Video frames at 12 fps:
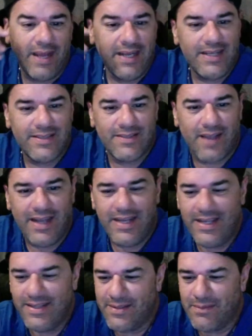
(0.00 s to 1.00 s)
I
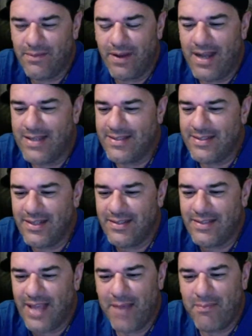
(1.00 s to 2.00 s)
need some guys in here
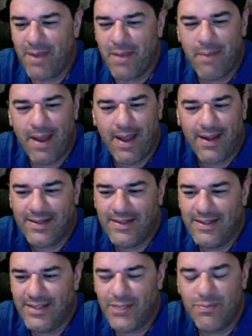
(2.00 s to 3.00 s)
to have my back.
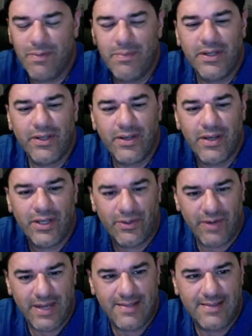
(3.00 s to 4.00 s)
These women are going
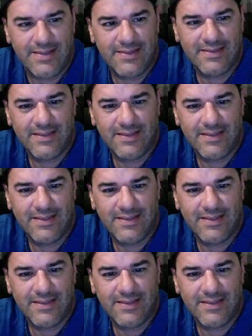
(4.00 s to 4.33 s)
crazy.